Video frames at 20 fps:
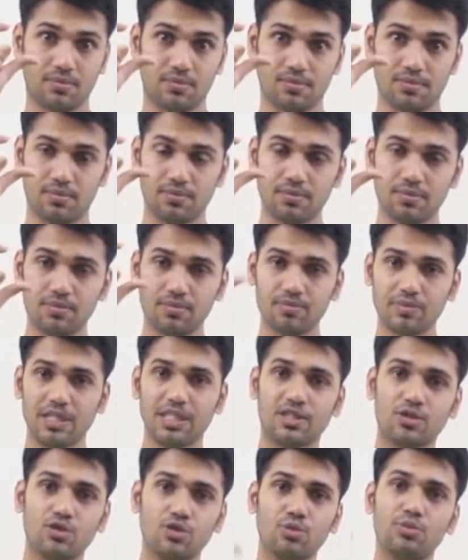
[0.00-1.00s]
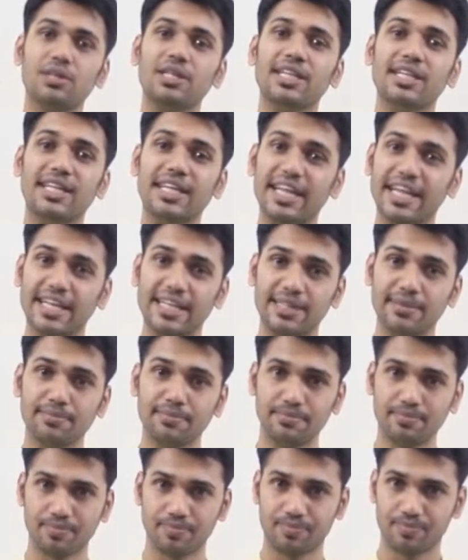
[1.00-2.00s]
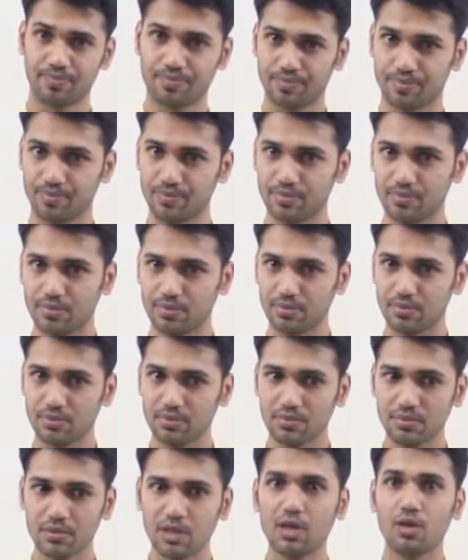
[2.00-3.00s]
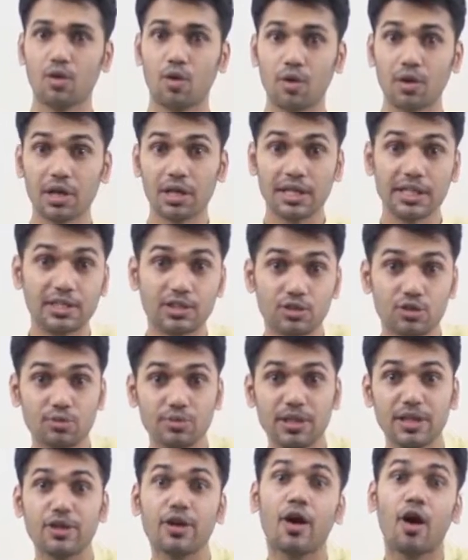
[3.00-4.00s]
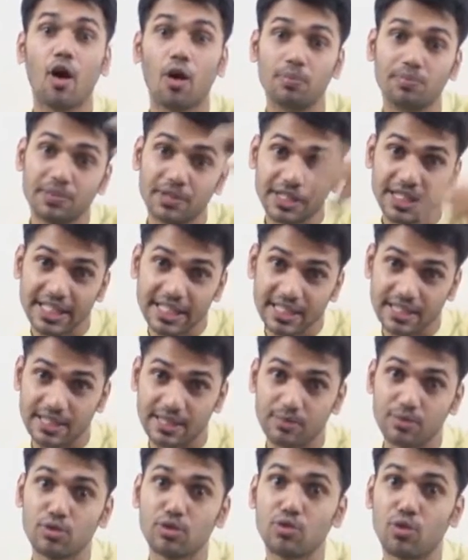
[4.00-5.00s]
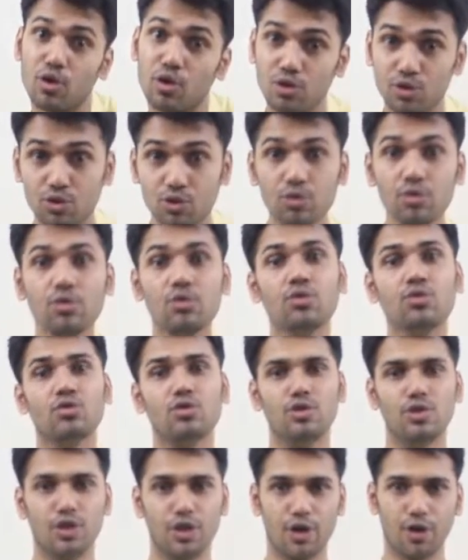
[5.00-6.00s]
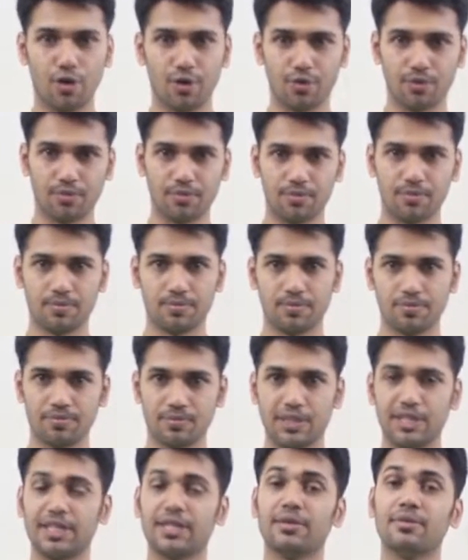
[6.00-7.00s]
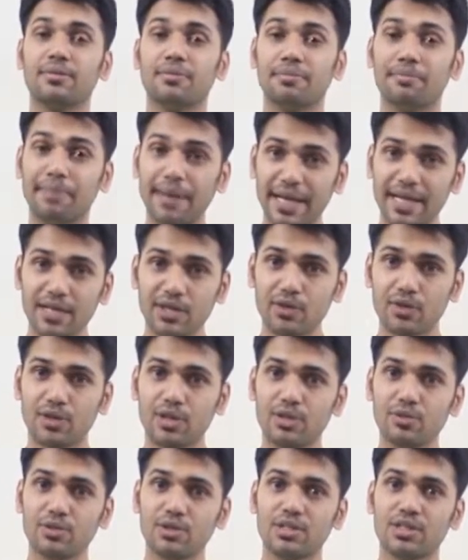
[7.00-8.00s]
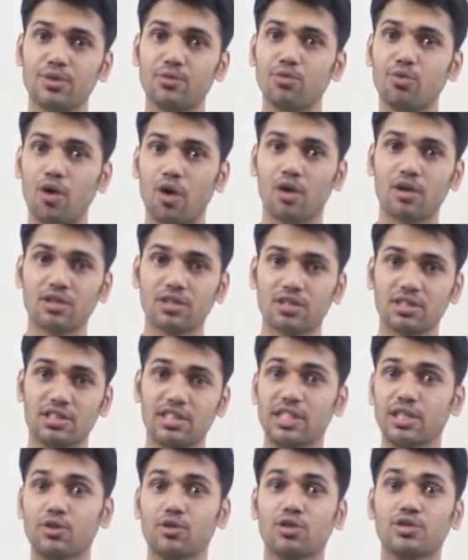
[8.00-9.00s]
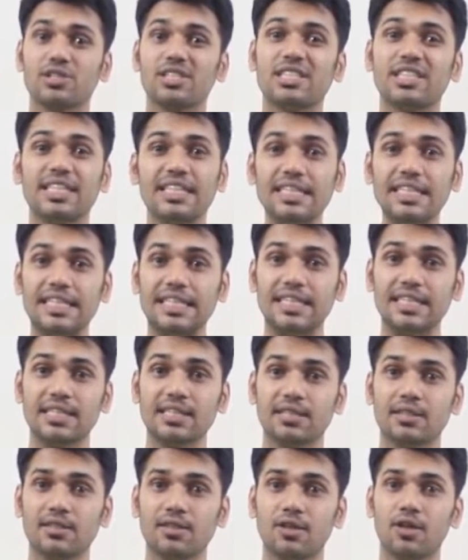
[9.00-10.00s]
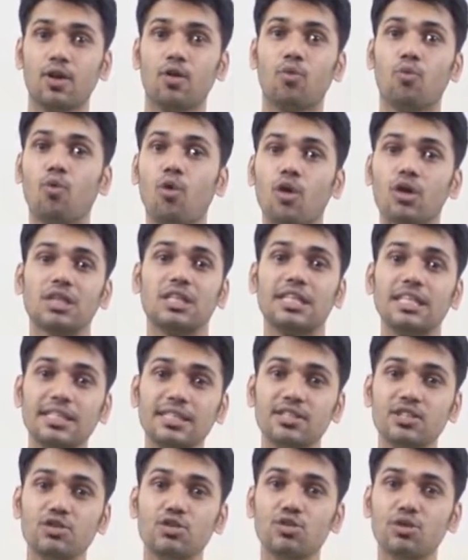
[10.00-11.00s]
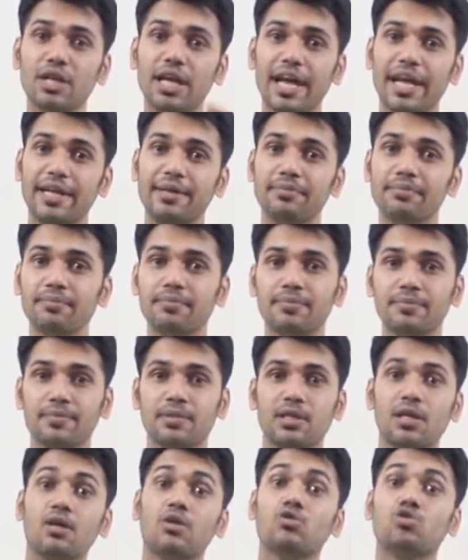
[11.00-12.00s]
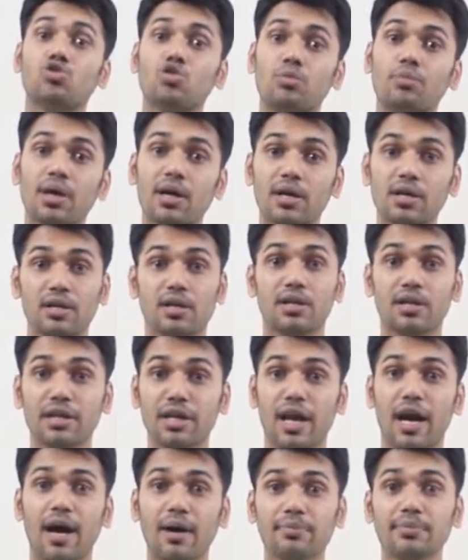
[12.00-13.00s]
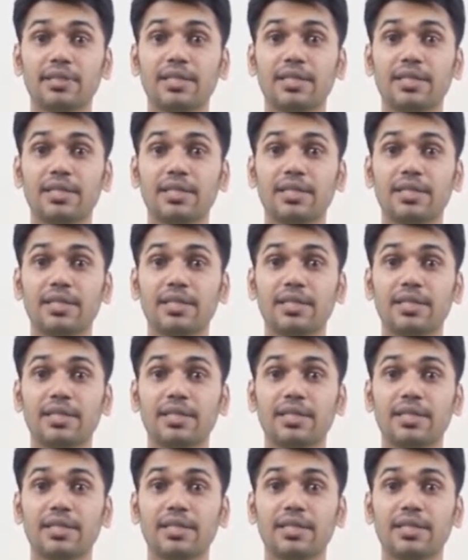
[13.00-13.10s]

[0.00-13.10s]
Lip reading: It could be a name or it could be an objective we want to know. In Bengali we say what equals ki. What is your name? Tomar naam ki.